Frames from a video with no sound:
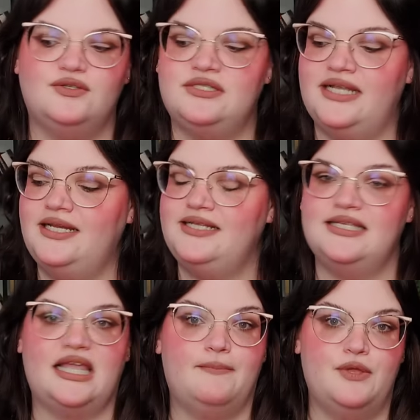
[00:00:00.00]
So Sandy's
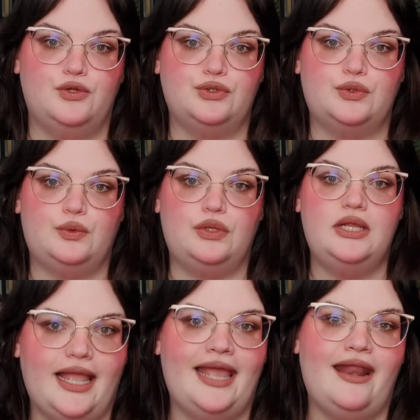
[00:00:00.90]
like in middle school.
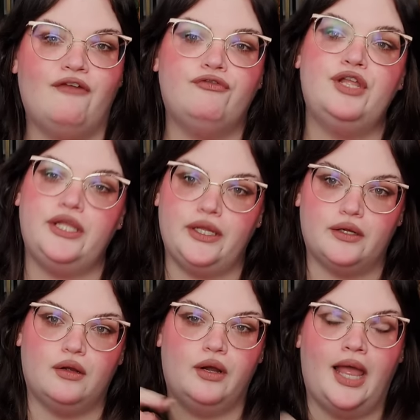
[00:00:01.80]
And every
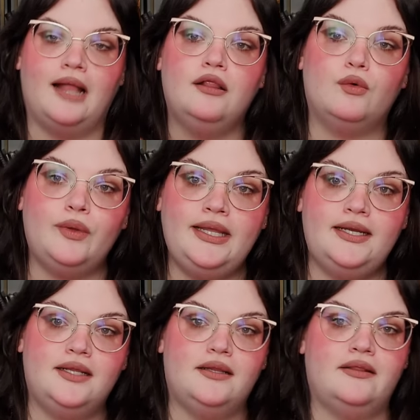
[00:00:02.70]
year on
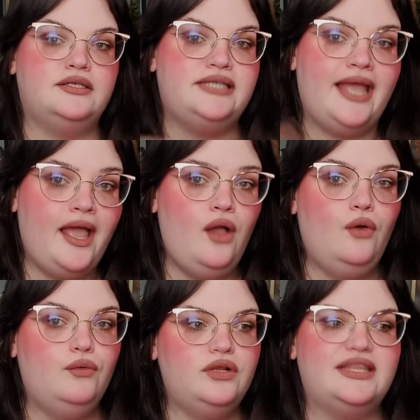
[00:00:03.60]
Halloween, the
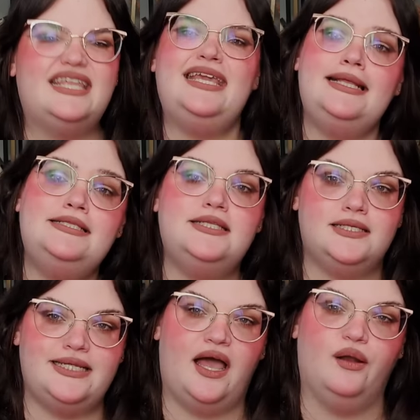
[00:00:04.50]
kids in the
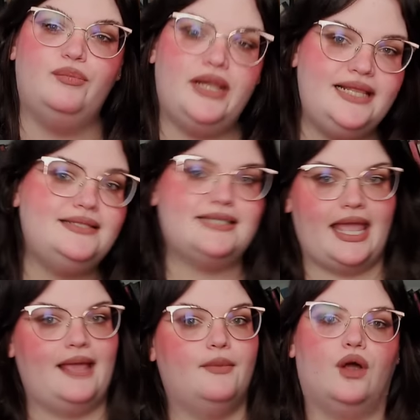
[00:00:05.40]
town play this
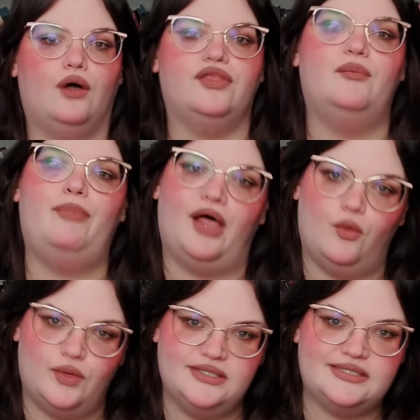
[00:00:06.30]
game called The
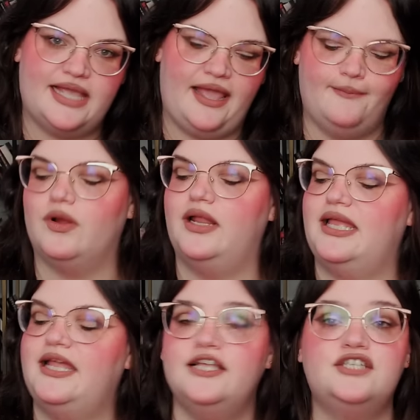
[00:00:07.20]
Bellwoods Game, where
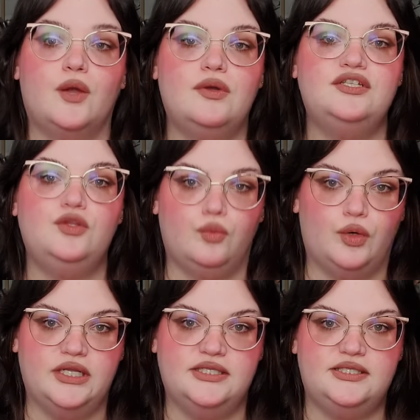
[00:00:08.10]
like kids go into the
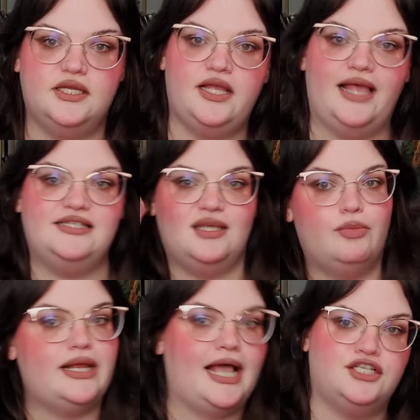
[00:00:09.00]
woods and
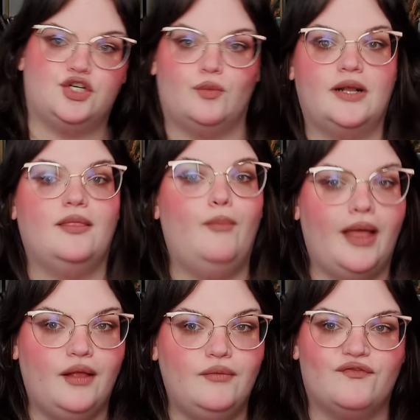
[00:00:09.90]
somebody has to ring the
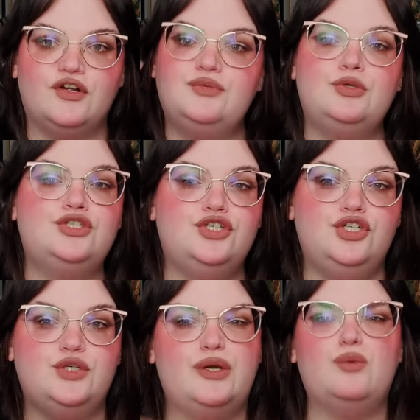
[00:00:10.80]
bell. The first person to
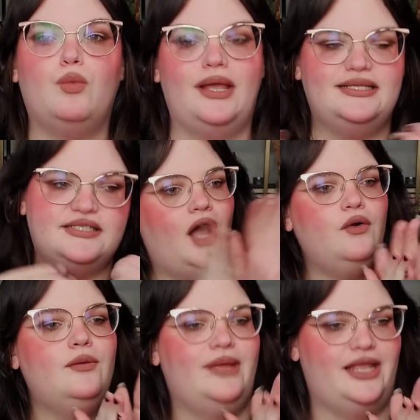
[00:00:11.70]
do it wins.
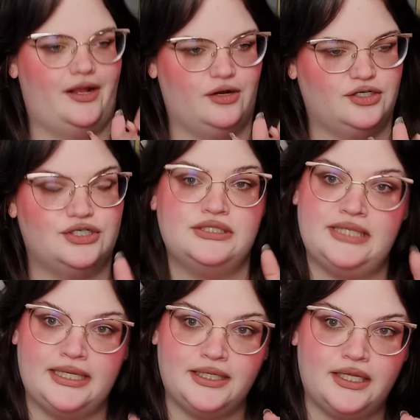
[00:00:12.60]
Our main character,
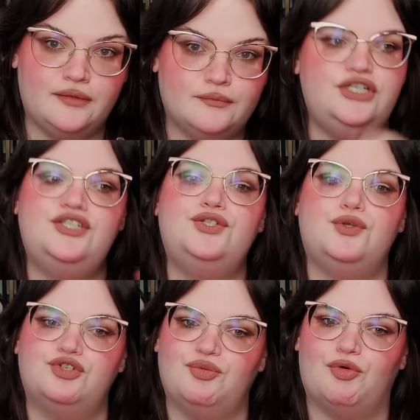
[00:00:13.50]
Sandy, she's a
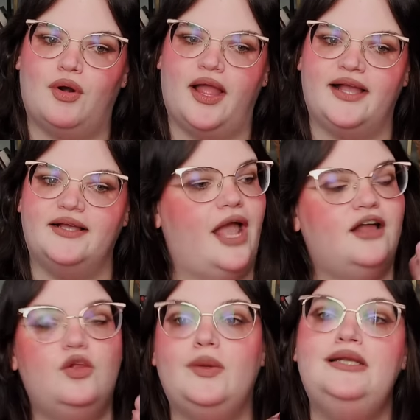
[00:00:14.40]
social pariah.
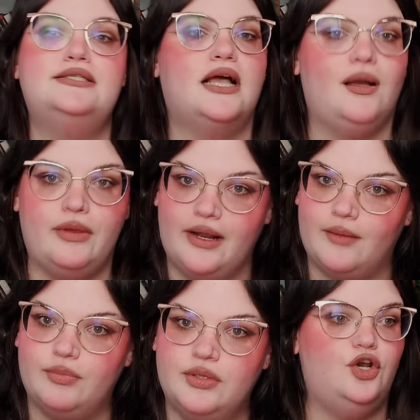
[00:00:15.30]
Halloween is coming
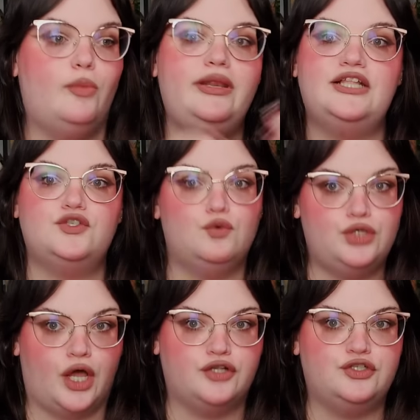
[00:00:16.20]
up. Nobody at school
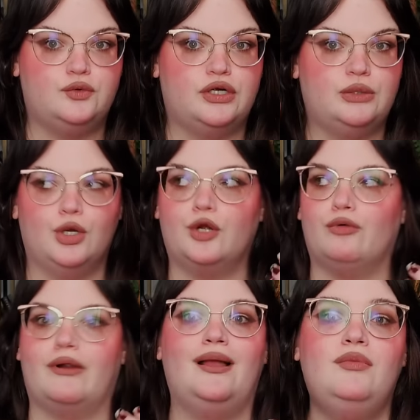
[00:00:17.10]
talks to her. Her
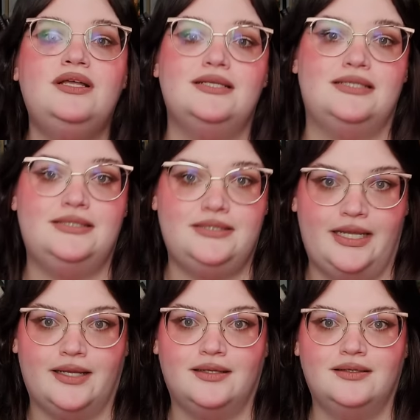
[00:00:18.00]
grandma is
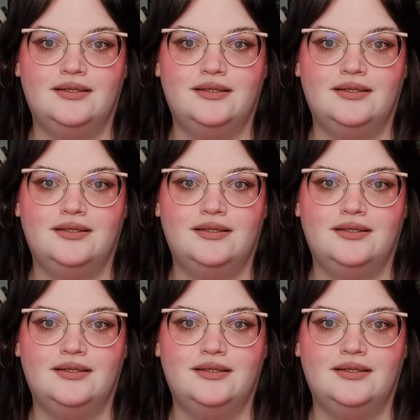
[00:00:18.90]
sick.